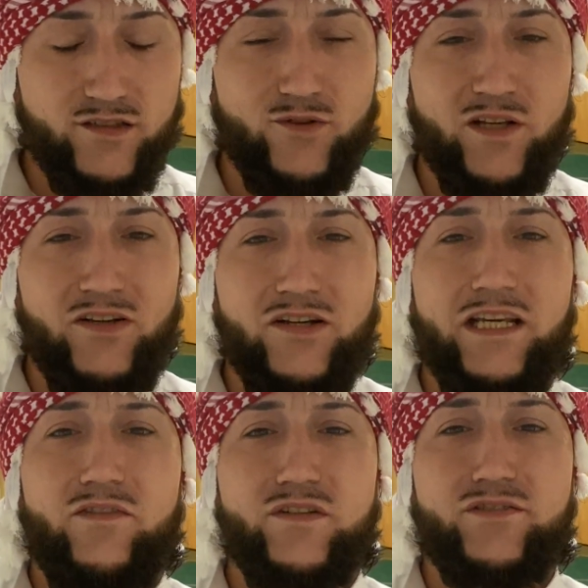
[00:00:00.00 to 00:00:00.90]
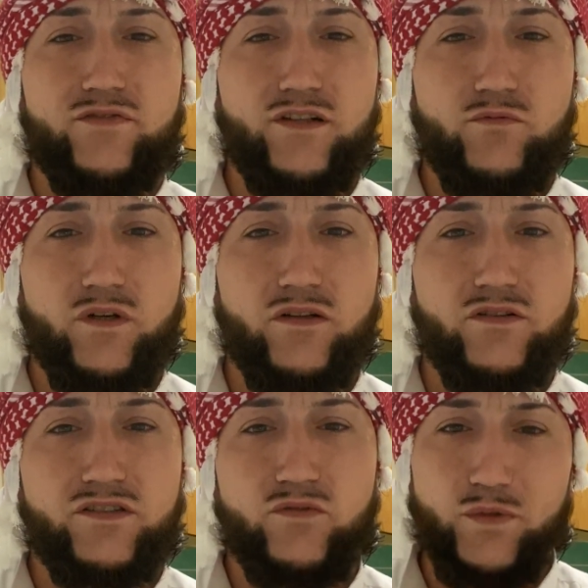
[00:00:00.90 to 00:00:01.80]
So Allah gave us free
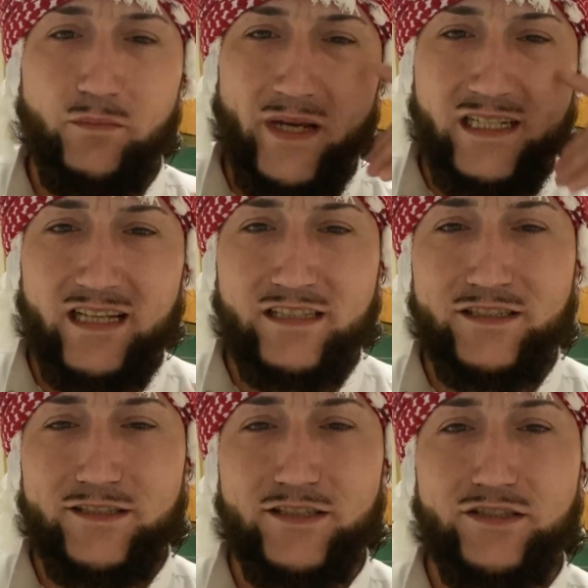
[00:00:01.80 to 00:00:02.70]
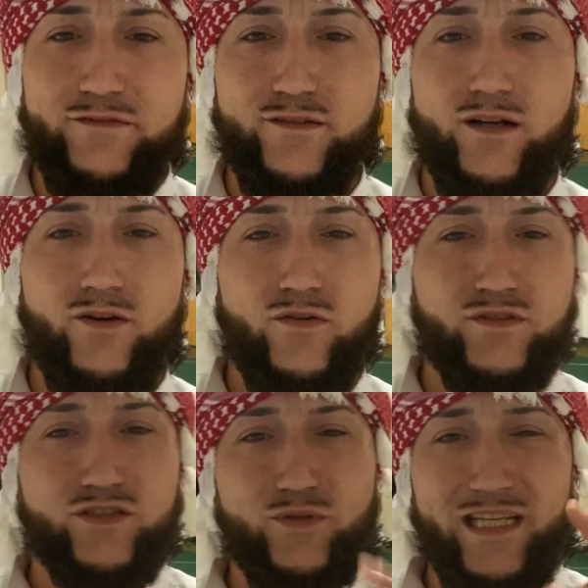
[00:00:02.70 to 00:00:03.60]
will, so we make that decision for our own,
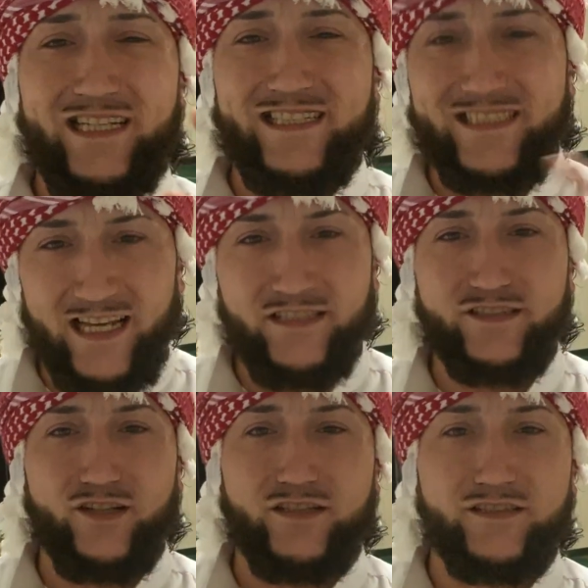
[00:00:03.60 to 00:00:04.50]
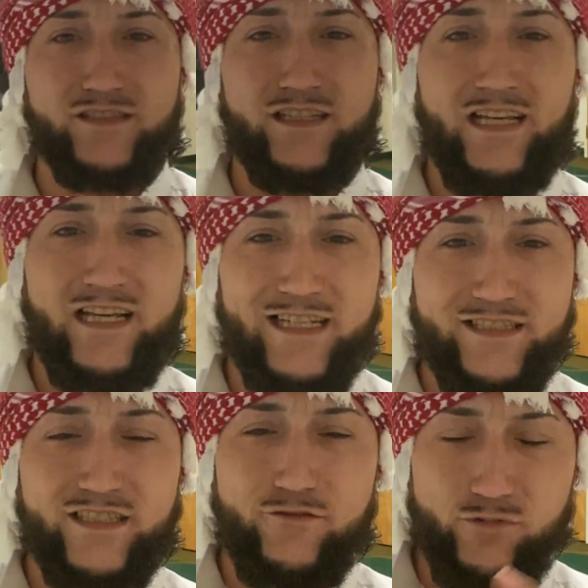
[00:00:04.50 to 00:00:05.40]
so He can test us and
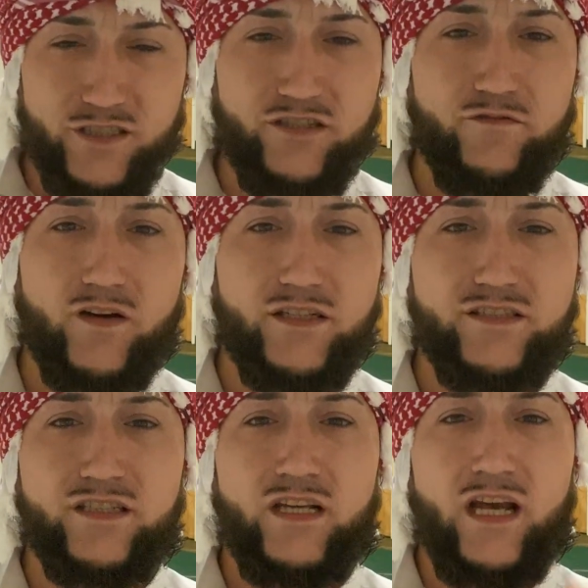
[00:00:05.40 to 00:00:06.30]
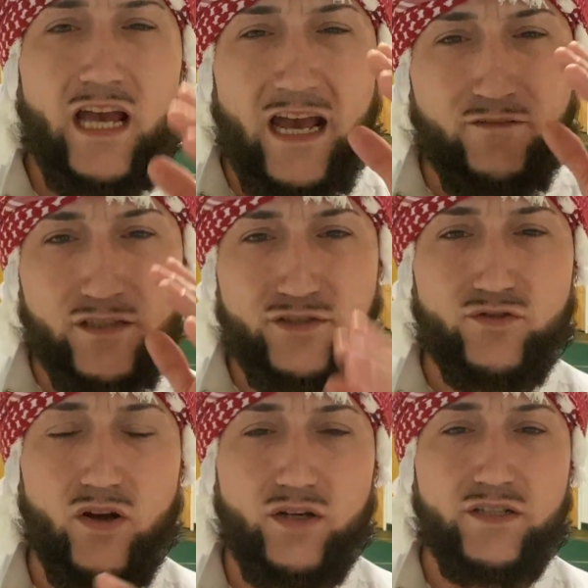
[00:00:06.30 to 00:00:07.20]
see which of us have the
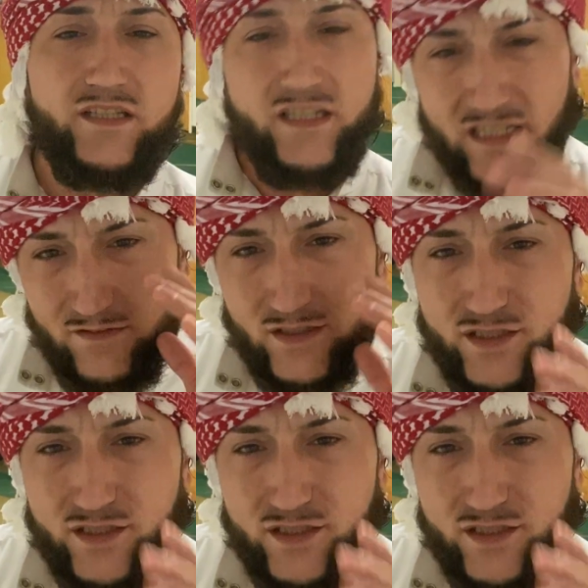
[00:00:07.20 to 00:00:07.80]
stronger deen, have the